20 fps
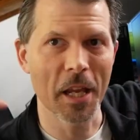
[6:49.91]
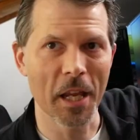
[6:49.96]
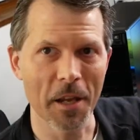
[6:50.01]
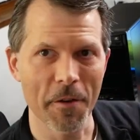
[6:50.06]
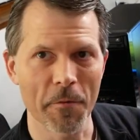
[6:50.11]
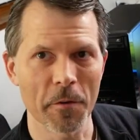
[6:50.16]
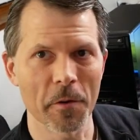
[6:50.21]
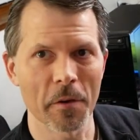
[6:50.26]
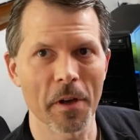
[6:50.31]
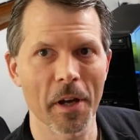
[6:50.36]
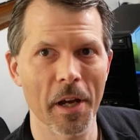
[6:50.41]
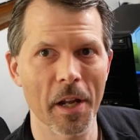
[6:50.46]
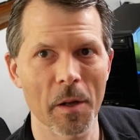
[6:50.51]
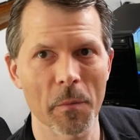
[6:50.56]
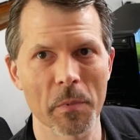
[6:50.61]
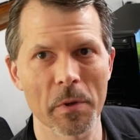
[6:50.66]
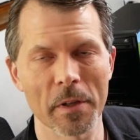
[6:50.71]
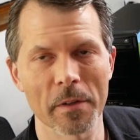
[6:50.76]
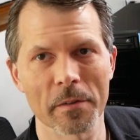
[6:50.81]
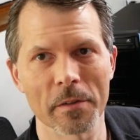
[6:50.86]
If you got a
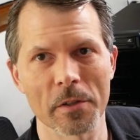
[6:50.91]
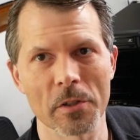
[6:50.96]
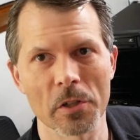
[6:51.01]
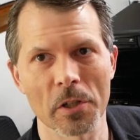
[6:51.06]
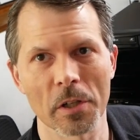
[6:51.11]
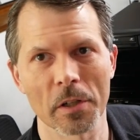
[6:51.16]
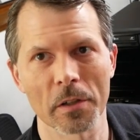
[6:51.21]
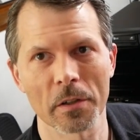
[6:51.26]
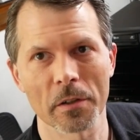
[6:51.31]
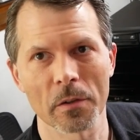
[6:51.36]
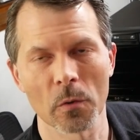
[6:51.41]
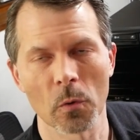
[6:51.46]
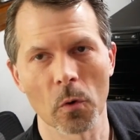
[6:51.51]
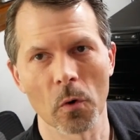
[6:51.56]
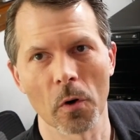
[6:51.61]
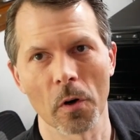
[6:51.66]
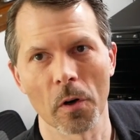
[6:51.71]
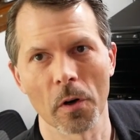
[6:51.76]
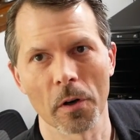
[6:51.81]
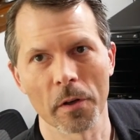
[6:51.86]
piece of junk
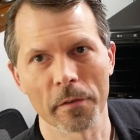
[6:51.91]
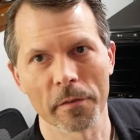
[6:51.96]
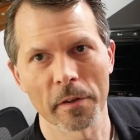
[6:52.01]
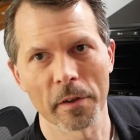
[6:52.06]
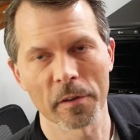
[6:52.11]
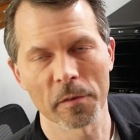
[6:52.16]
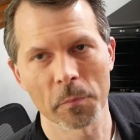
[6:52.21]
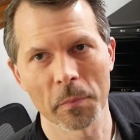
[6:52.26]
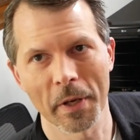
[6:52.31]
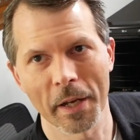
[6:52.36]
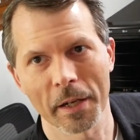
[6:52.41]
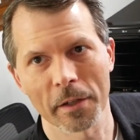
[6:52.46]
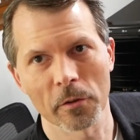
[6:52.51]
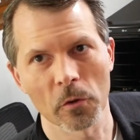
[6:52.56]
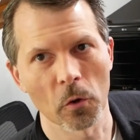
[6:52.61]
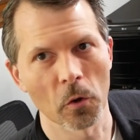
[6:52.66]
or a suspect